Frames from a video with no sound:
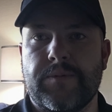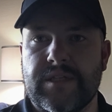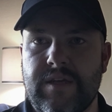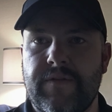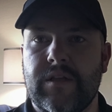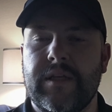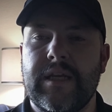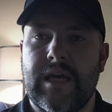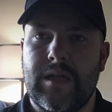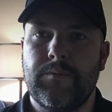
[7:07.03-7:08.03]
specifically
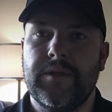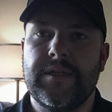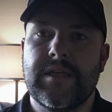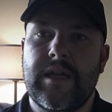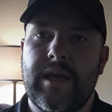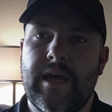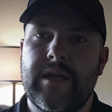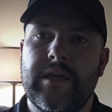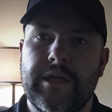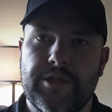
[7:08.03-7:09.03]
in head bleeds and
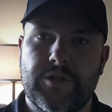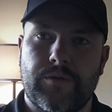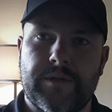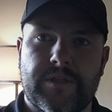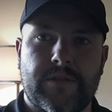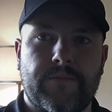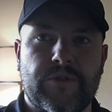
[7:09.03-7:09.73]
head injuries